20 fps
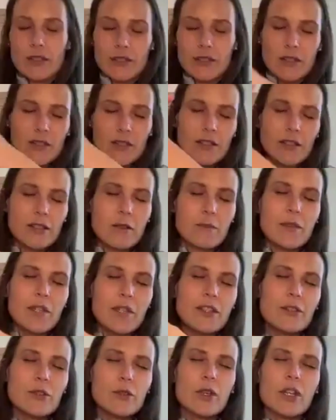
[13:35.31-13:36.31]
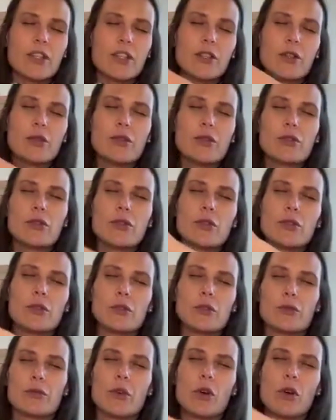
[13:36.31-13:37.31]
the system needs to get used to
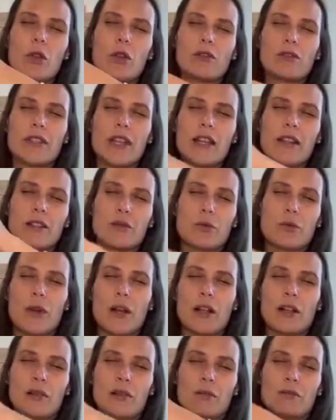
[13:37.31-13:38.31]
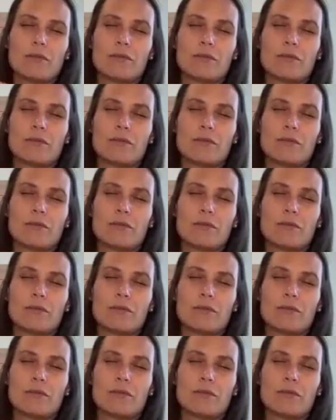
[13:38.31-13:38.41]
all of that as well.